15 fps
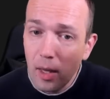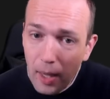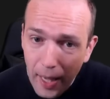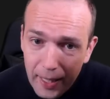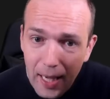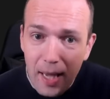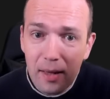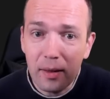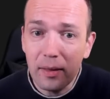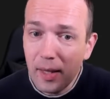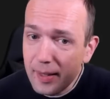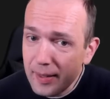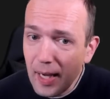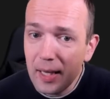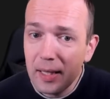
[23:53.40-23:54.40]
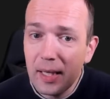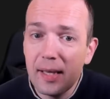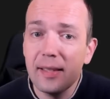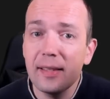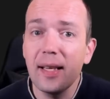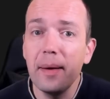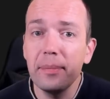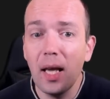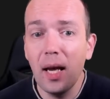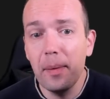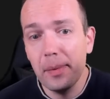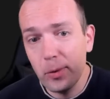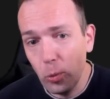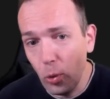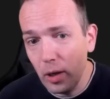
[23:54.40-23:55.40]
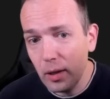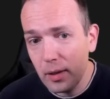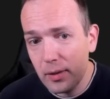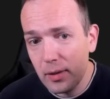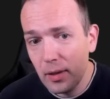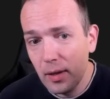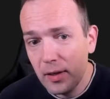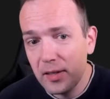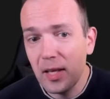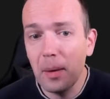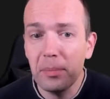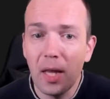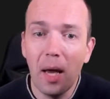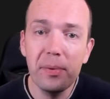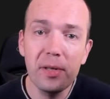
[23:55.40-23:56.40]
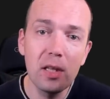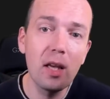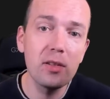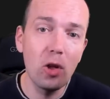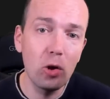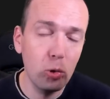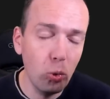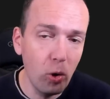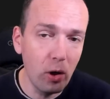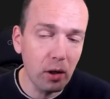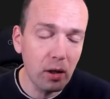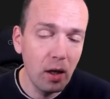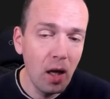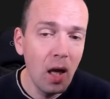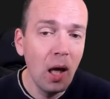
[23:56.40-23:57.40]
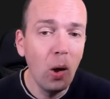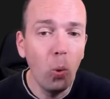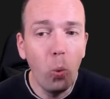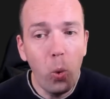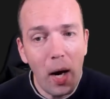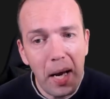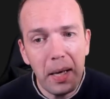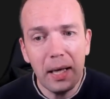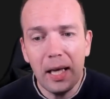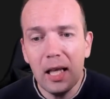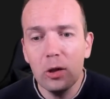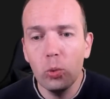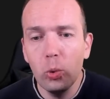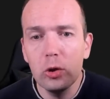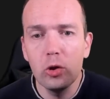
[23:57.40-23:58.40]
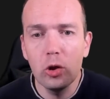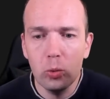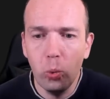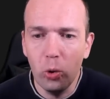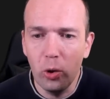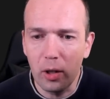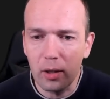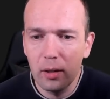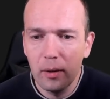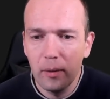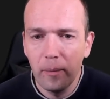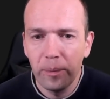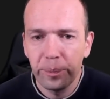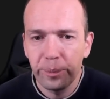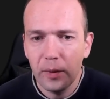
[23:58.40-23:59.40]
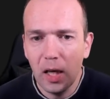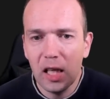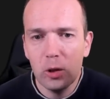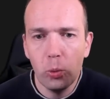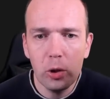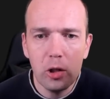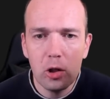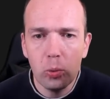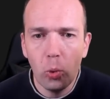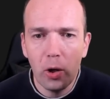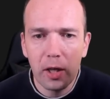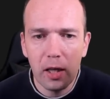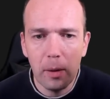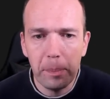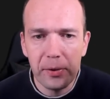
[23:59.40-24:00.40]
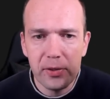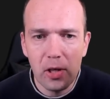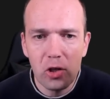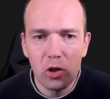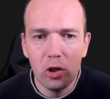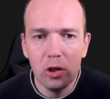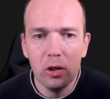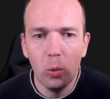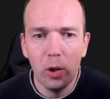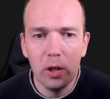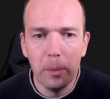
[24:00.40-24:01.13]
Again, this idea sometimes works, sometimes it does not work. When it would not work? It would not work in a position where the